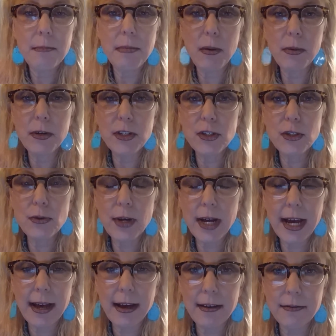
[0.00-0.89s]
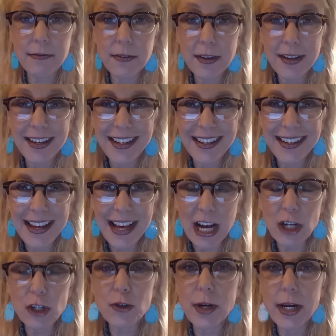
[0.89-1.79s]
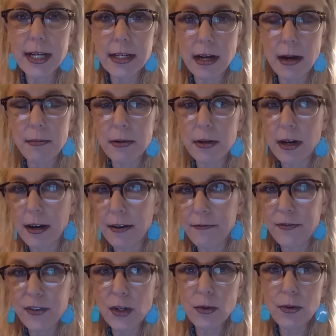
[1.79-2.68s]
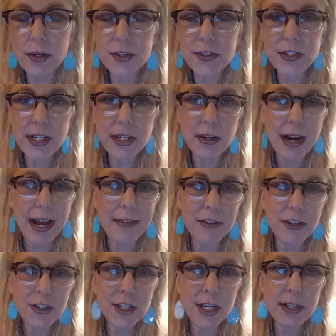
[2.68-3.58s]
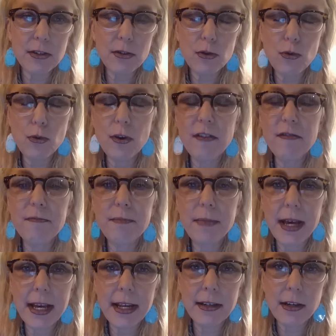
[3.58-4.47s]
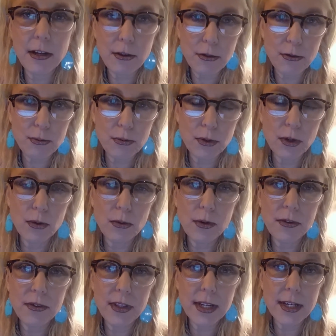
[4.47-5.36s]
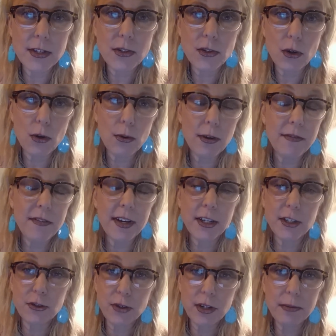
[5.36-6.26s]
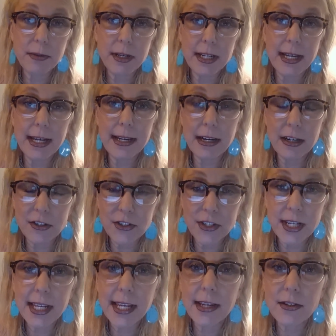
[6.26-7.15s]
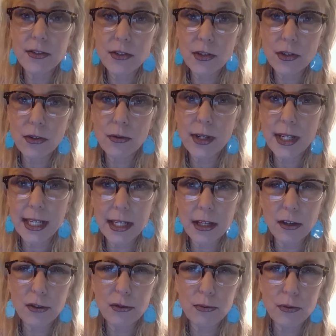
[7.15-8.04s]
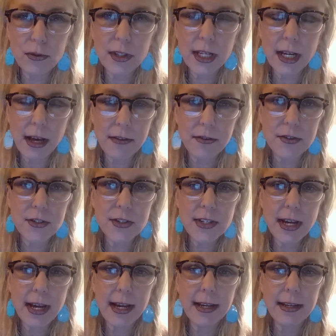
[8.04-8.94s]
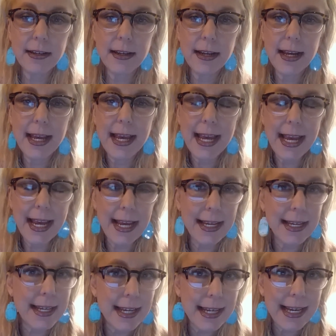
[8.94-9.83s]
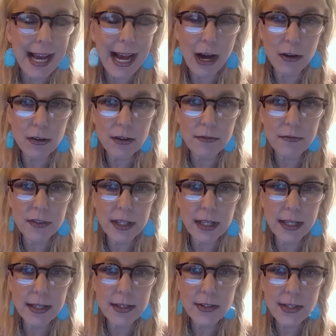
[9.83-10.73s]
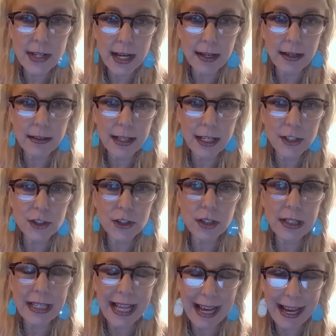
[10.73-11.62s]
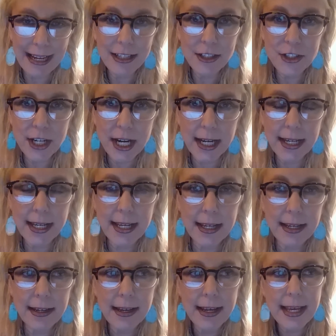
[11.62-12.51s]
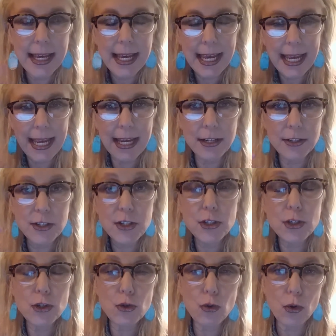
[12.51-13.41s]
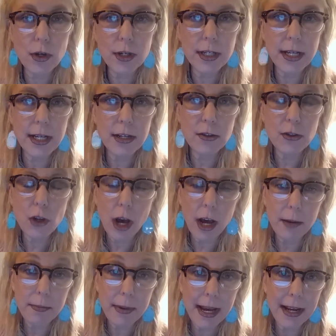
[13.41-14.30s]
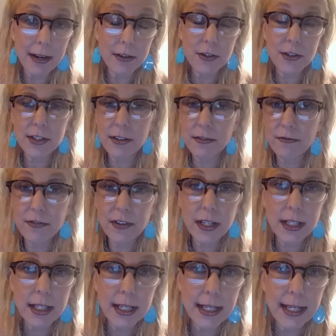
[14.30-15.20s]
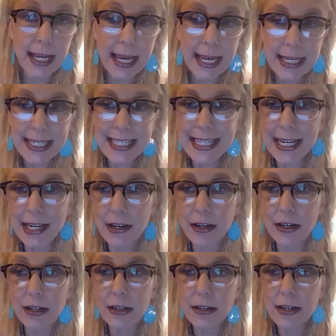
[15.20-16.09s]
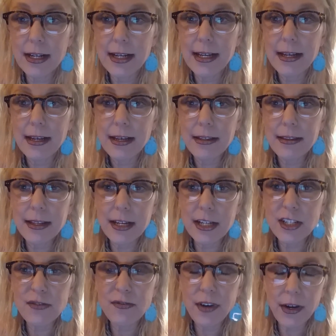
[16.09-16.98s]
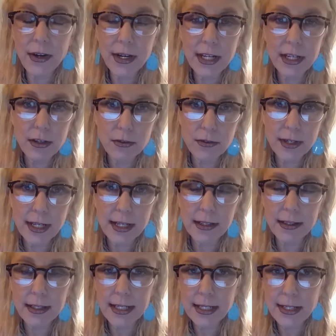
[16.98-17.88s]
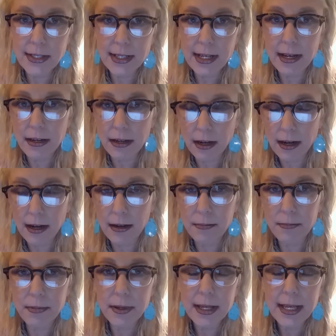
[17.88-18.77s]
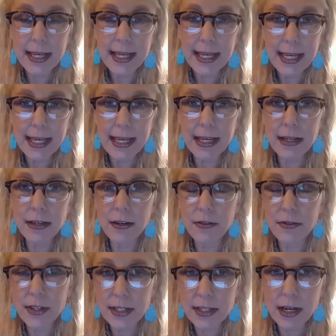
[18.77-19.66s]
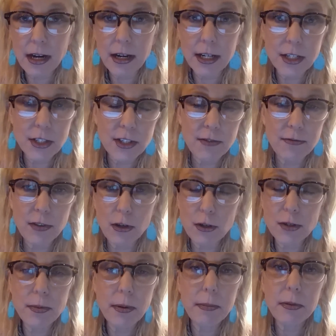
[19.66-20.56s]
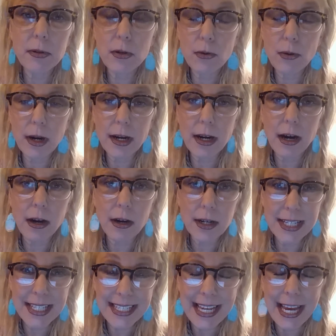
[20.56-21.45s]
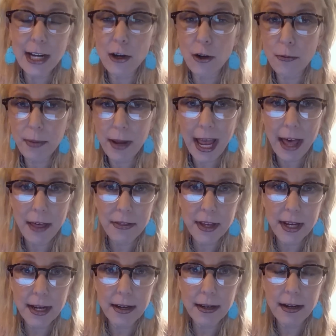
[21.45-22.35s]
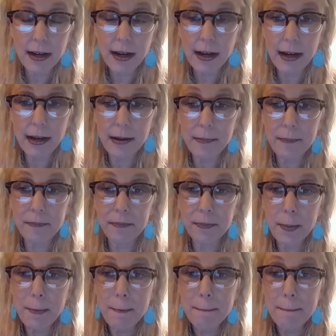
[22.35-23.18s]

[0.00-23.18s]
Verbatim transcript: but we do have a great number of viewers here on the channel who have been through this horrific treatment and are seeking to heal through the other side and get out of the psychological hijacking and distorted thought patterns and feeling and terror that is very uniquely set up in the targets of those people who are, are psychopathic. Um,